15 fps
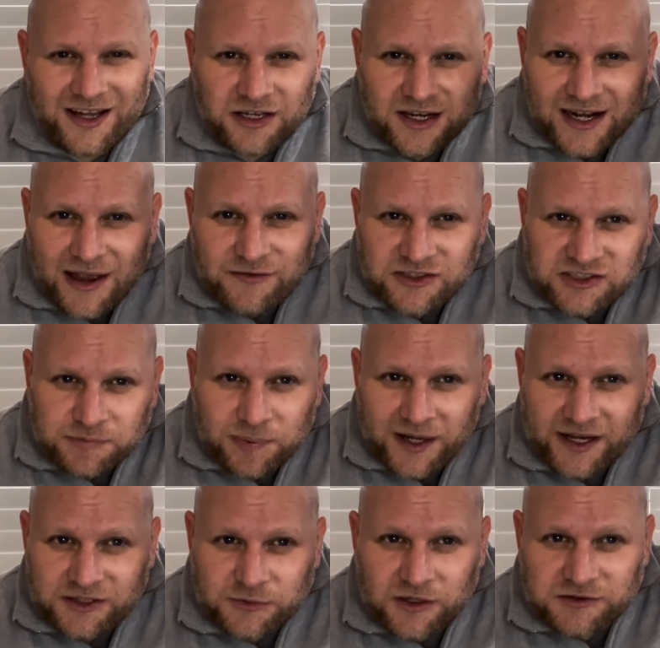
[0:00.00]
And you can have a
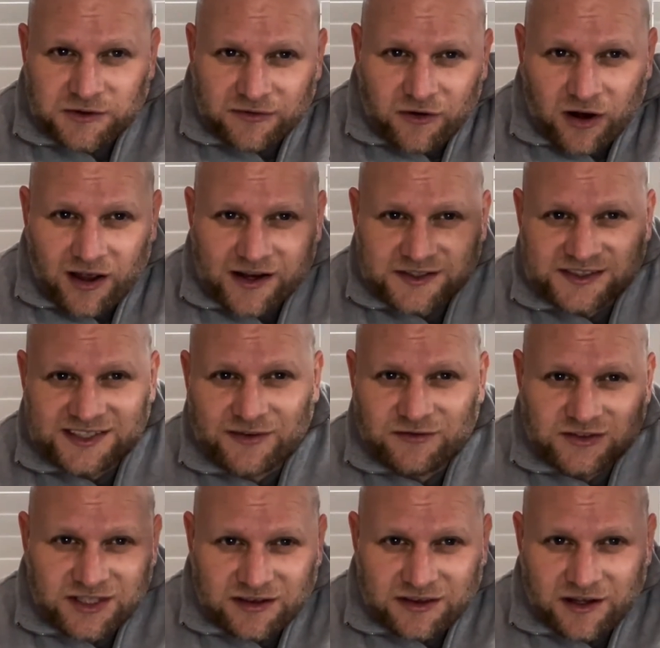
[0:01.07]
split as well. So I've got like a
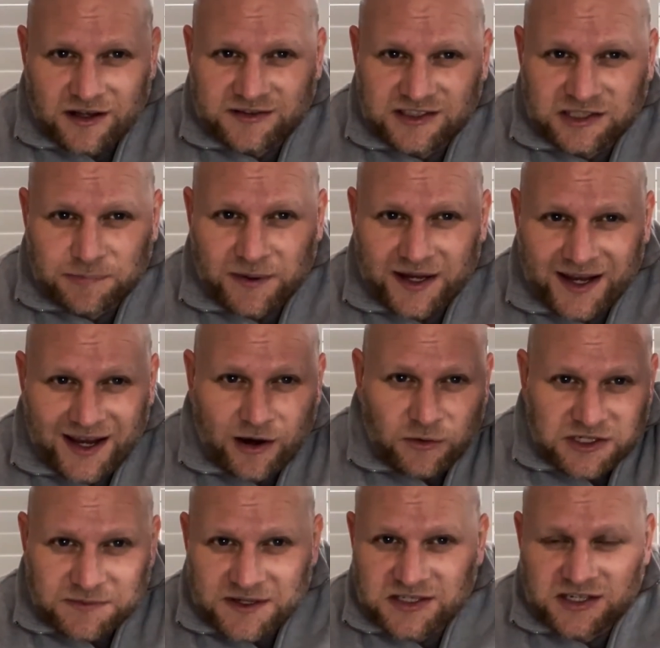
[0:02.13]
70-30 split here,
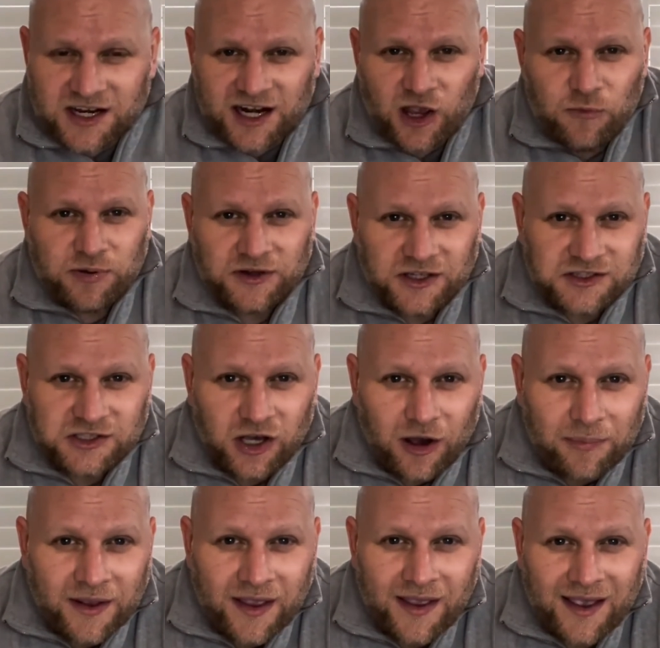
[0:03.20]
which means you can open the top,